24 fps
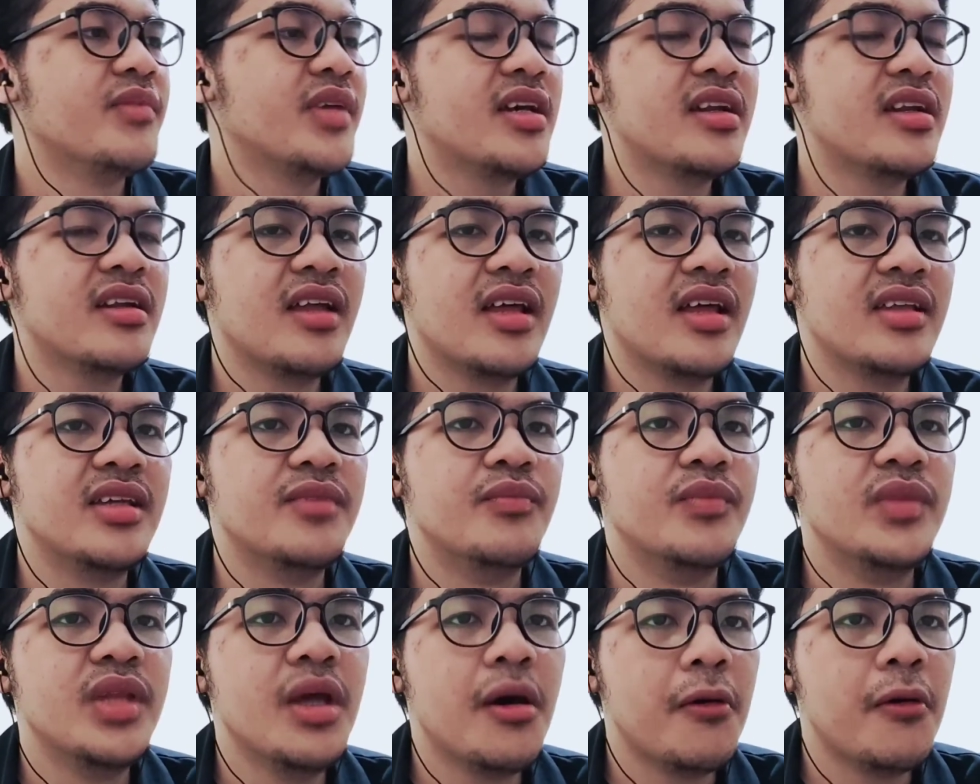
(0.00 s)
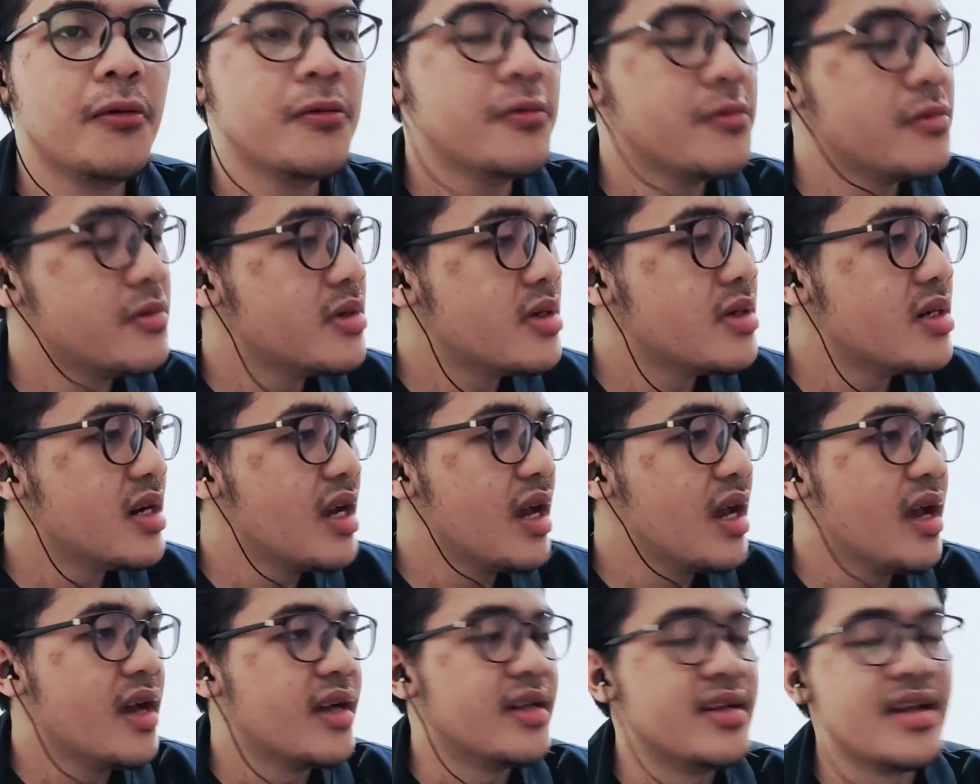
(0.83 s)
gonna let them know
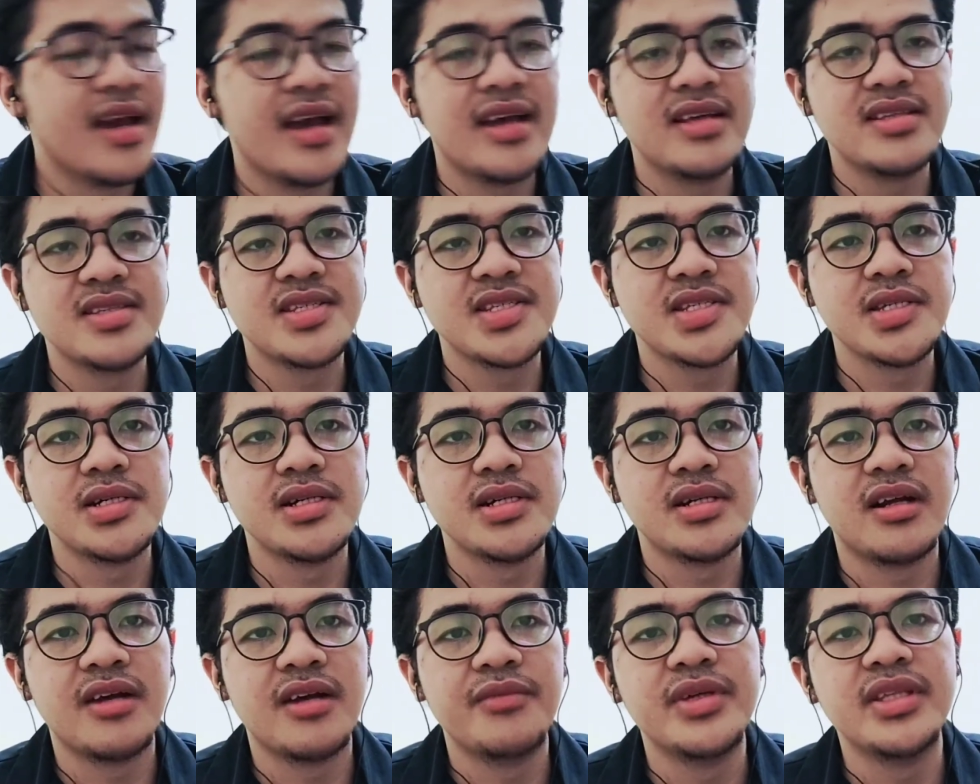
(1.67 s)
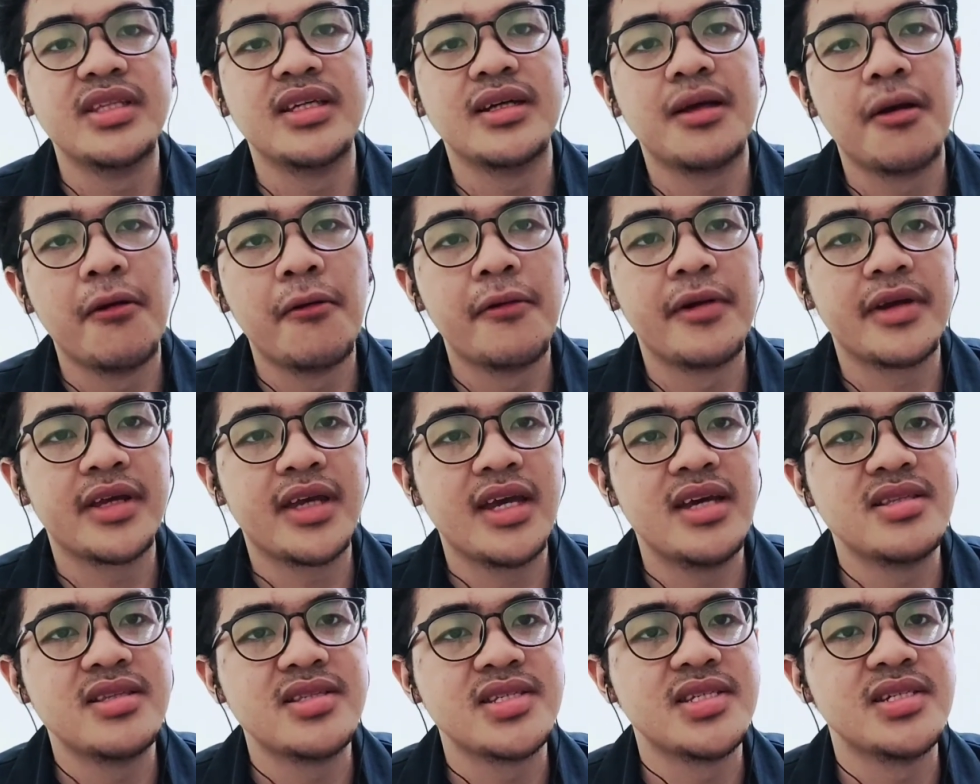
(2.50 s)
the answer, I mean the correct
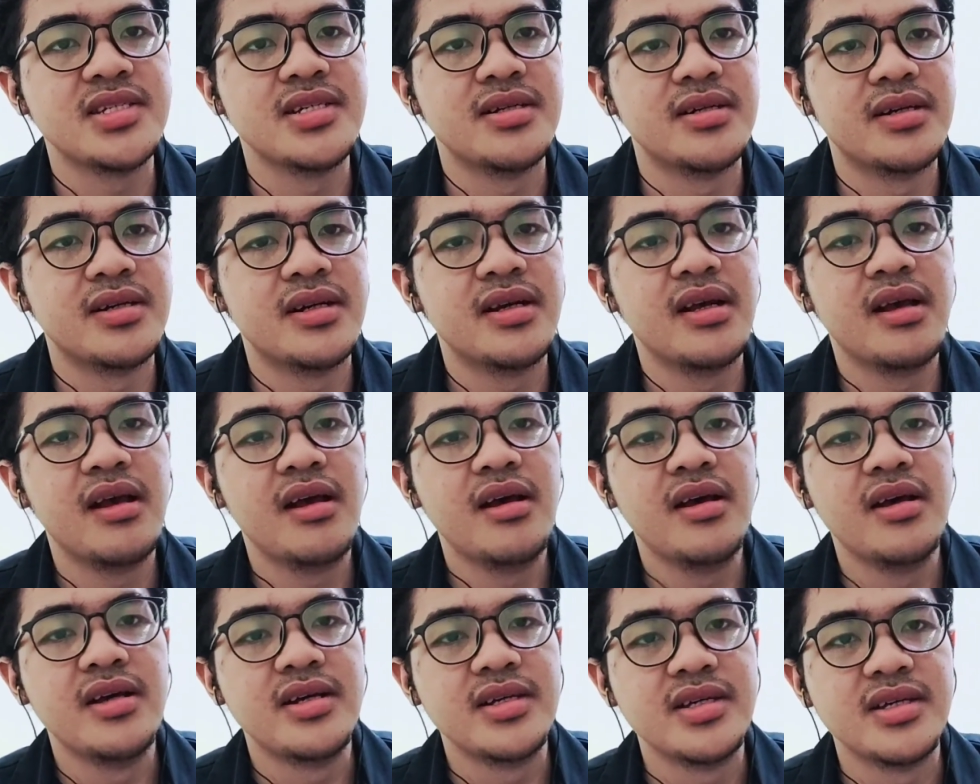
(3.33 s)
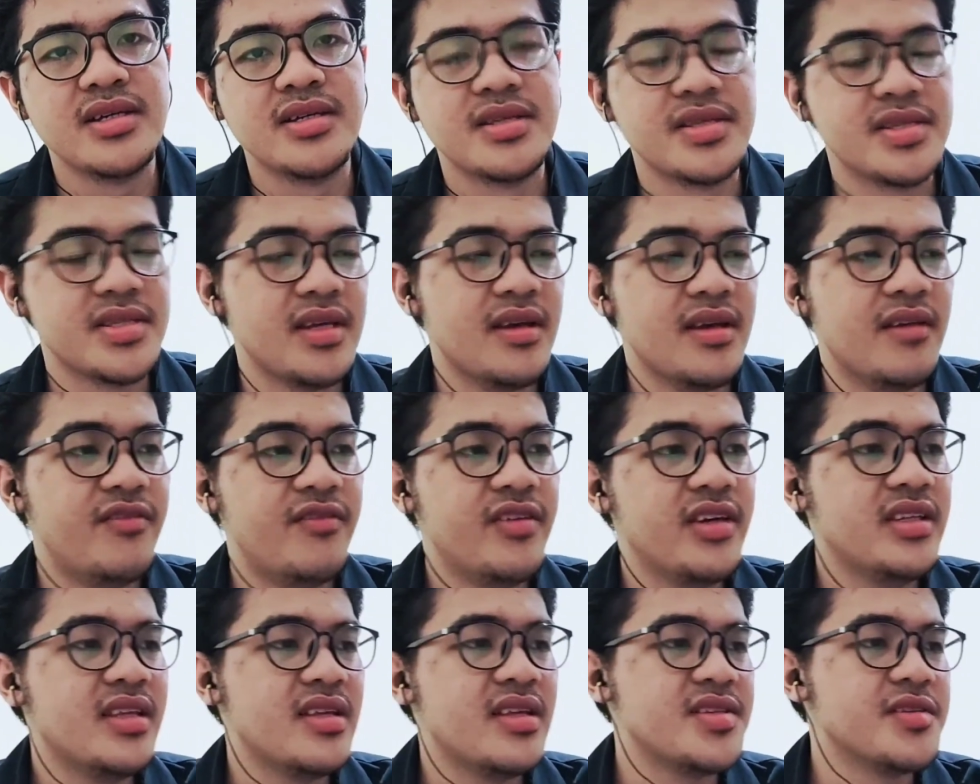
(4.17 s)
answer. Yes, I think
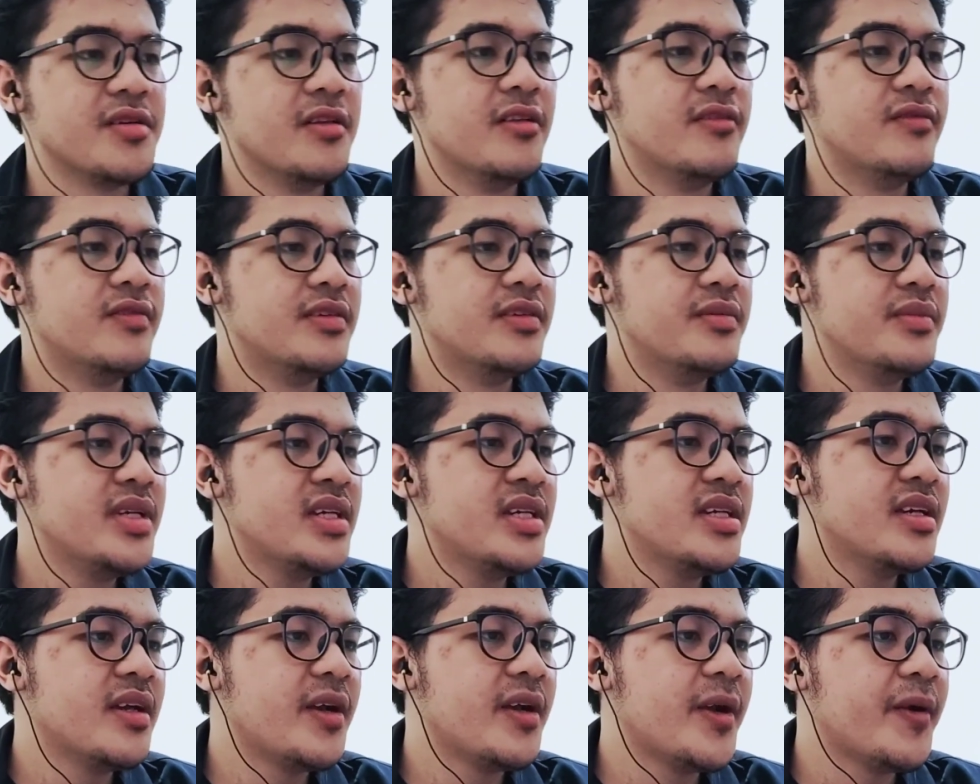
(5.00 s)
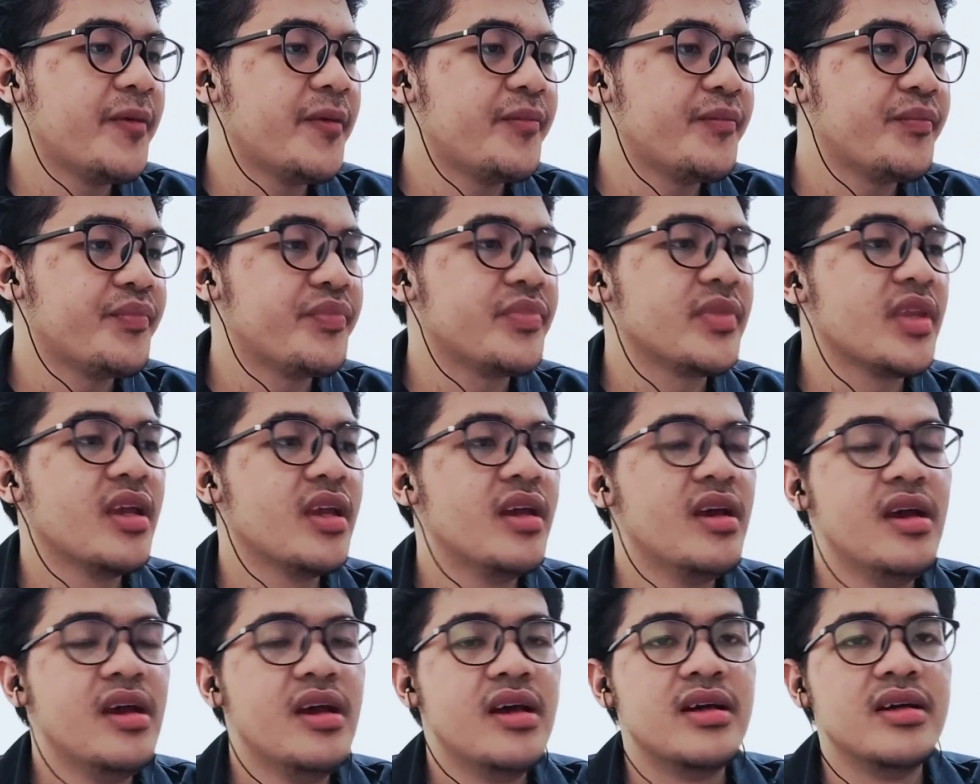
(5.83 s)
that's all for me.
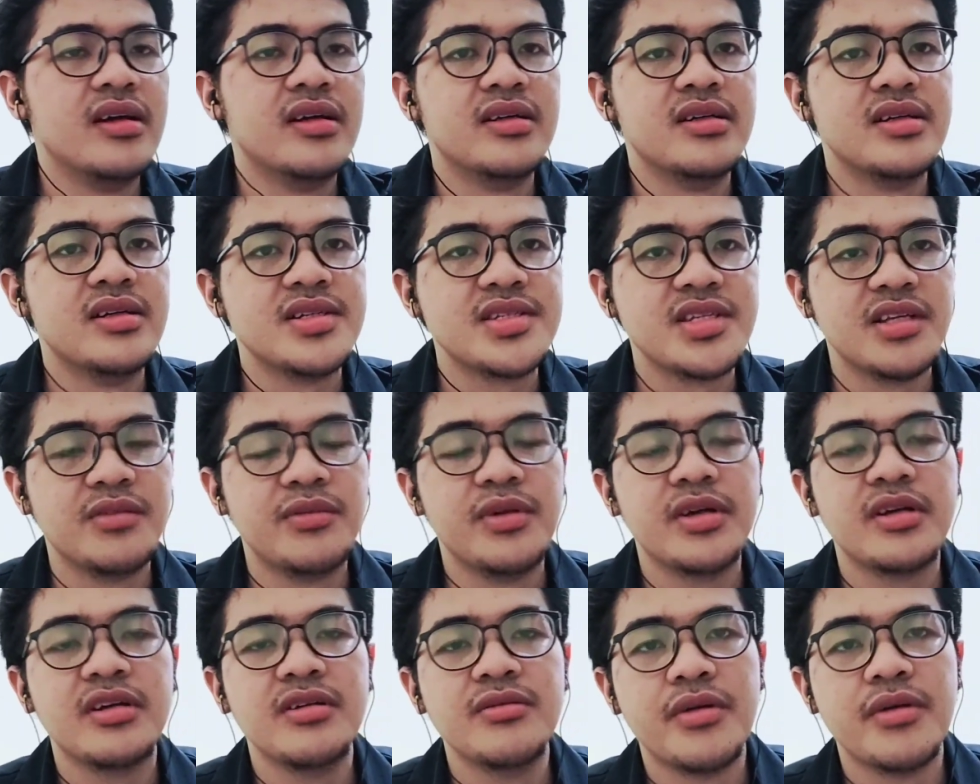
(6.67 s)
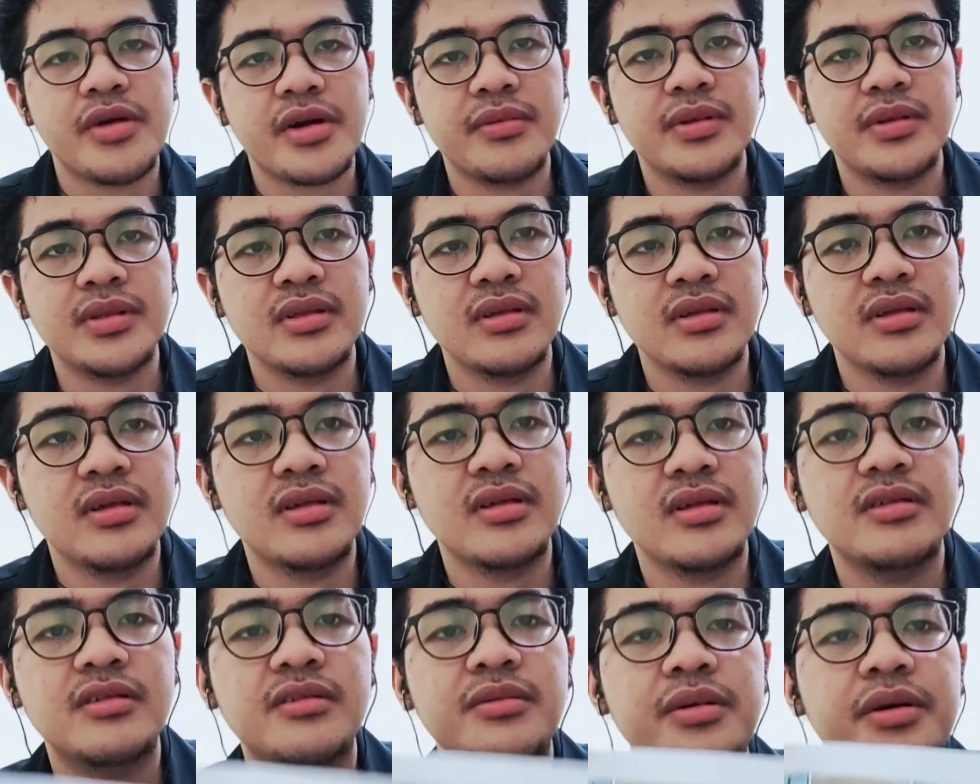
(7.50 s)
Assalamualaikum
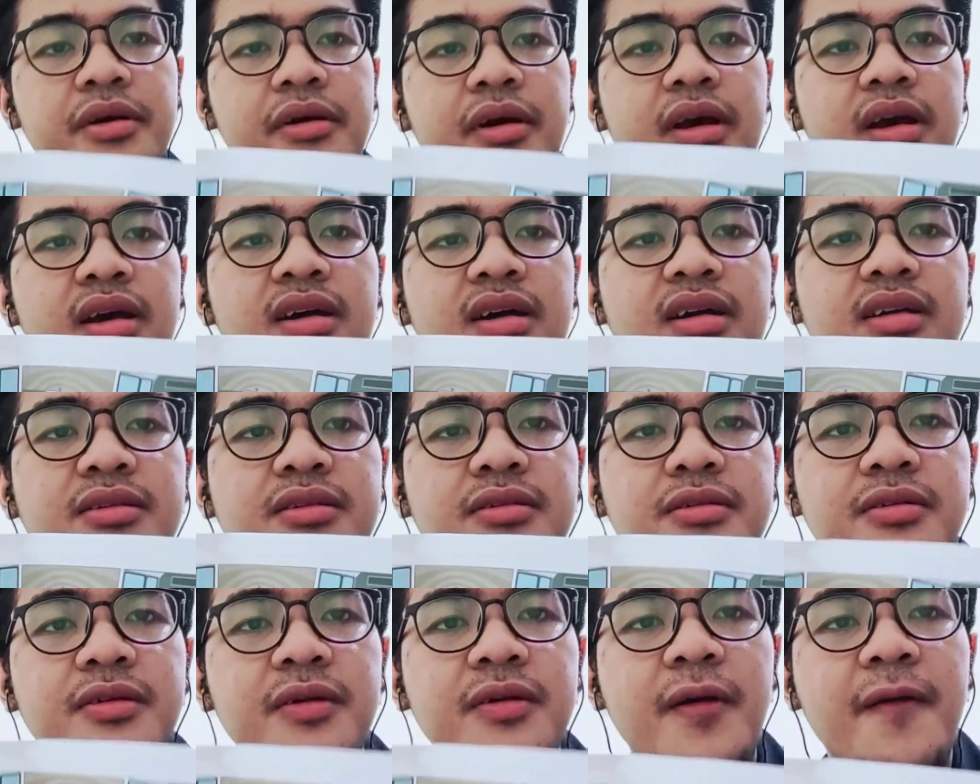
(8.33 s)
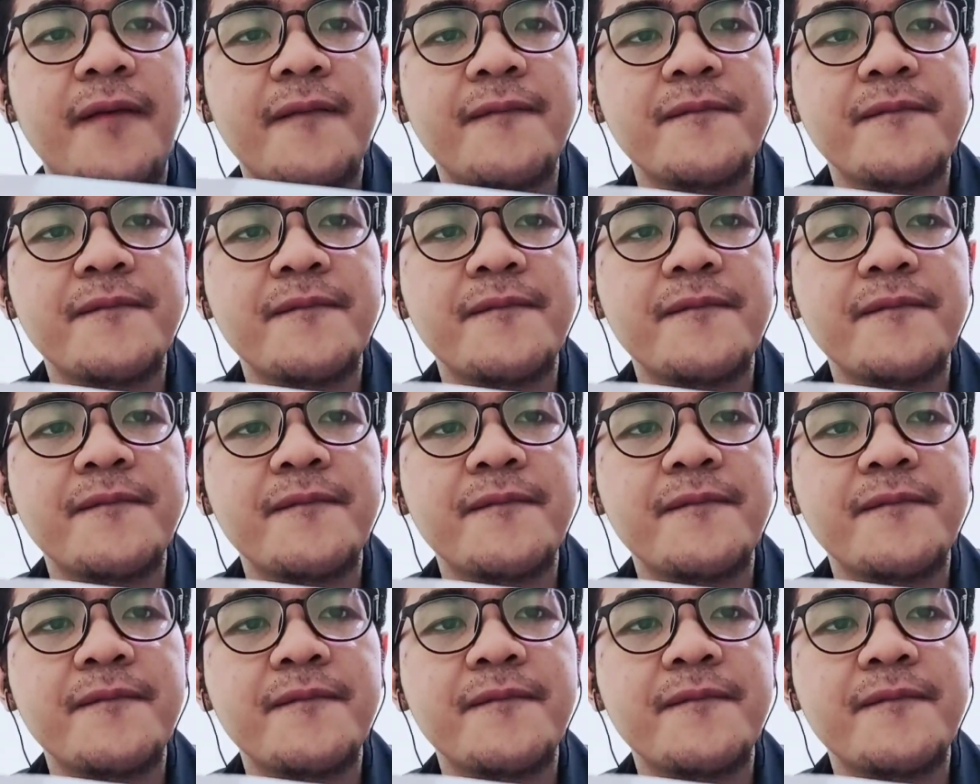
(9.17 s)
warahmatullahi wabarakatuh.